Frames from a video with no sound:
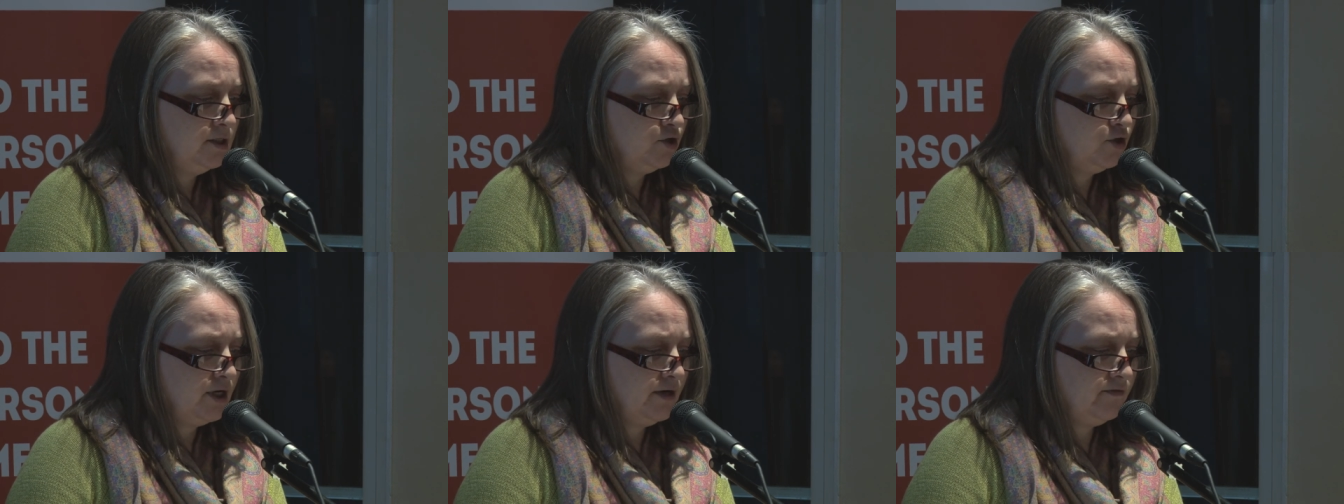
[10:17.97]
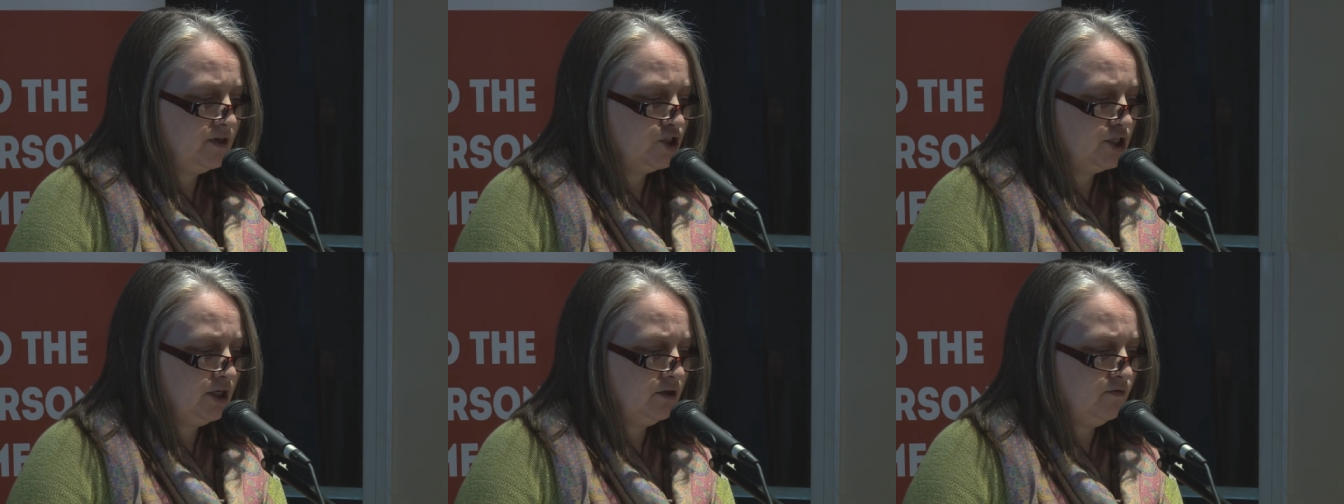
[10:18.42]
or have their
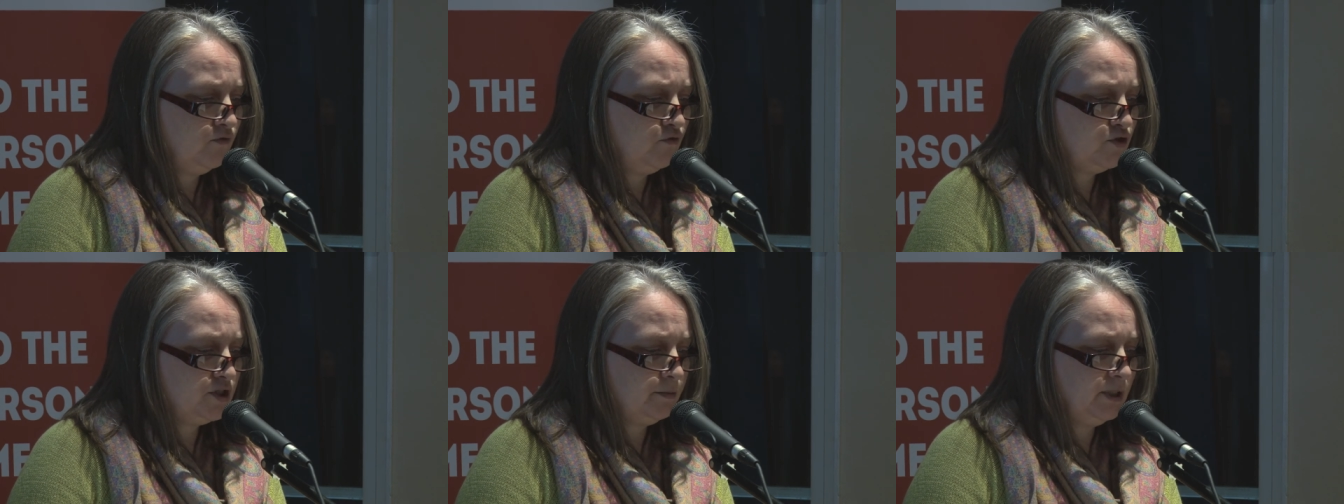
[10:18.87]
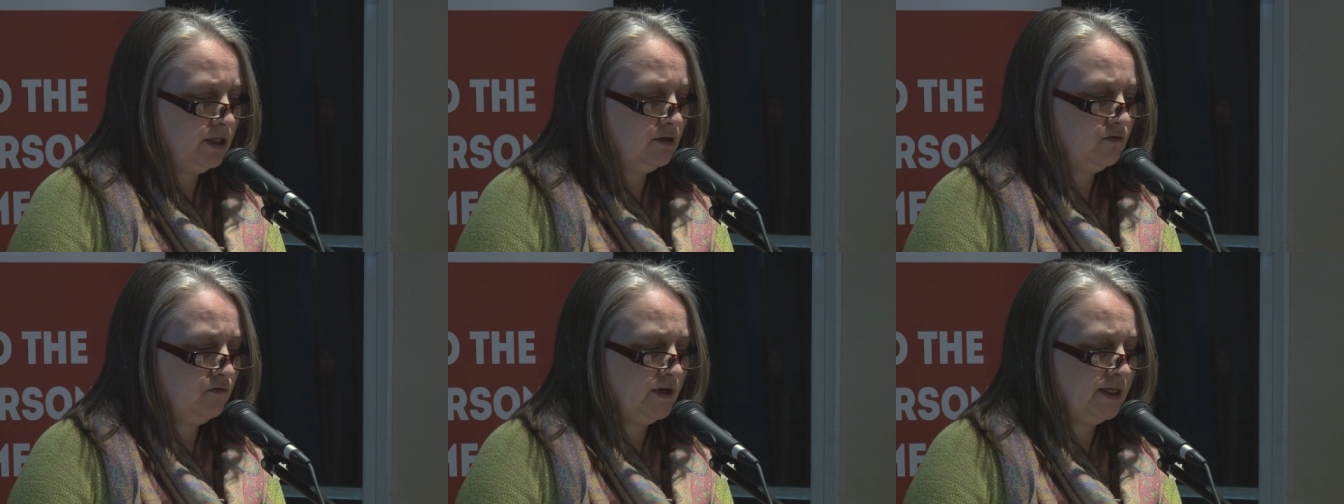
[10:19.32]
child forcibly
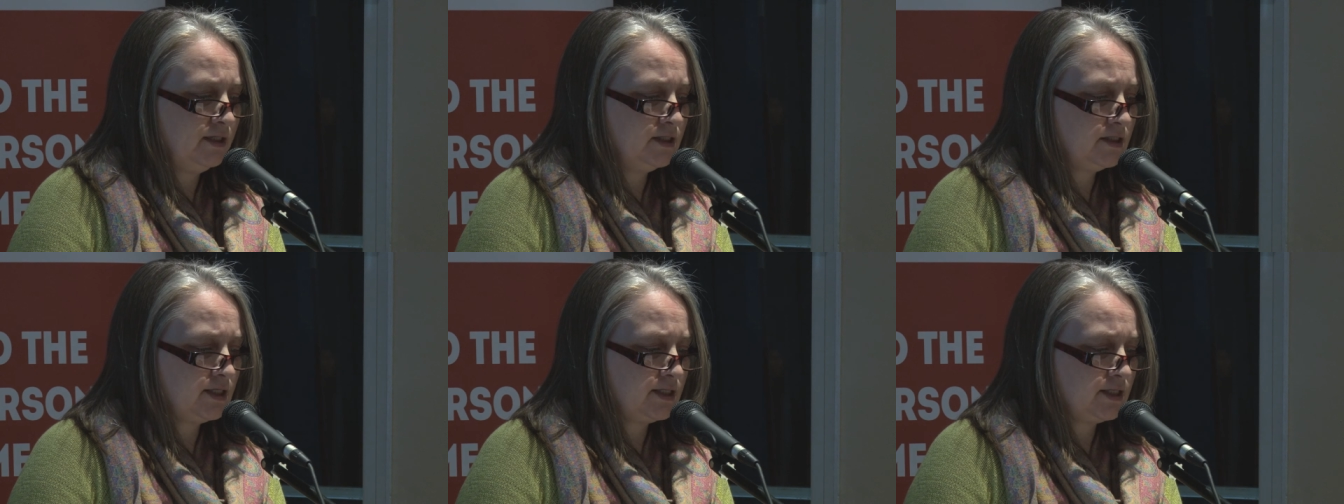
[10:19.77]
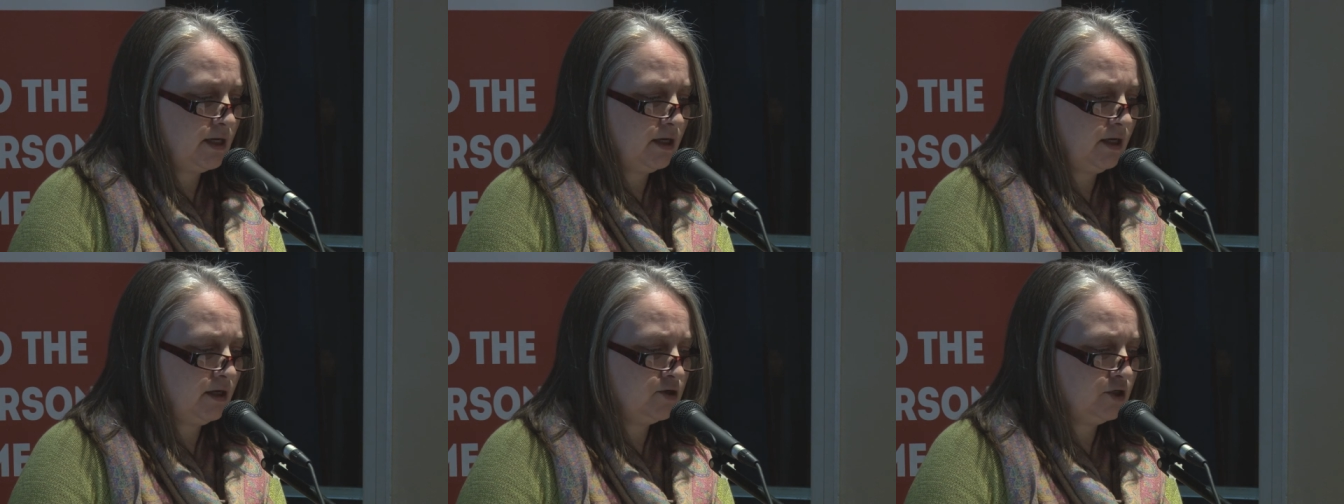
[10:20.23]
confined to a
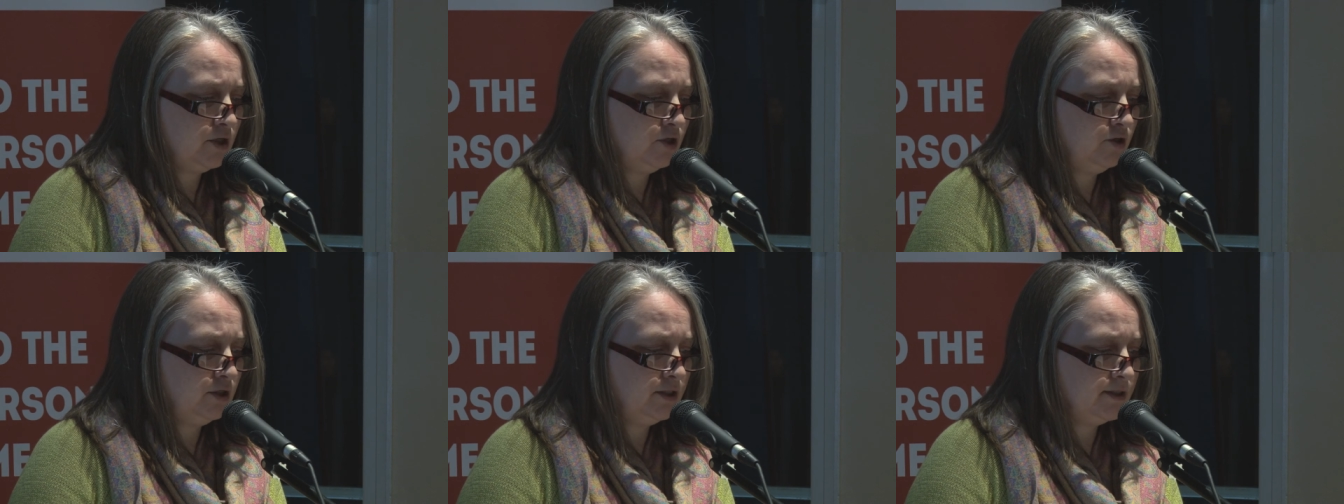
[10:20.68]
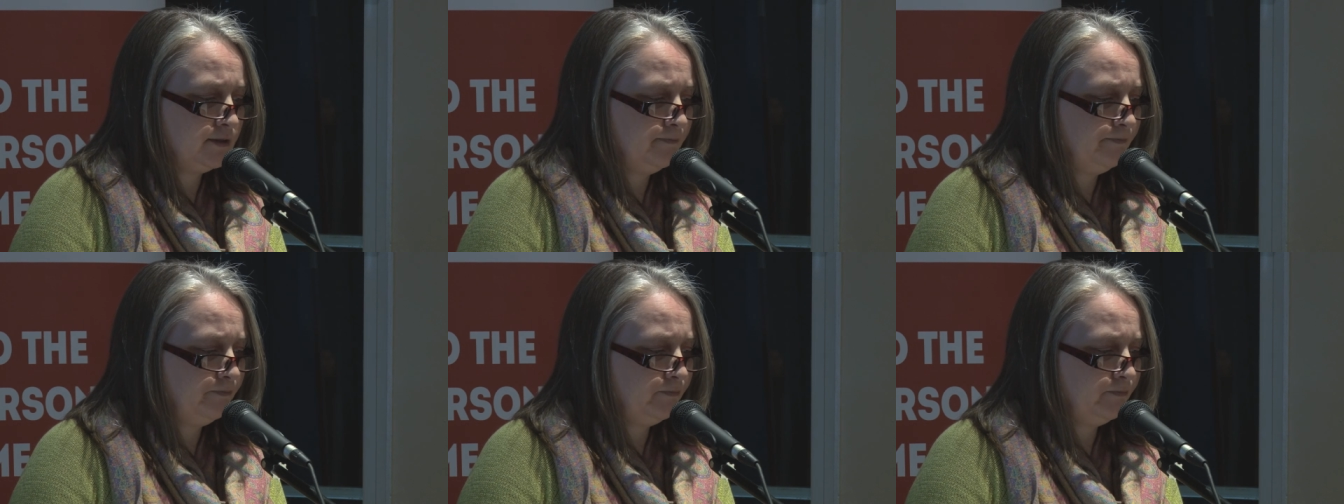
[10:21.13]
psychiatric unit.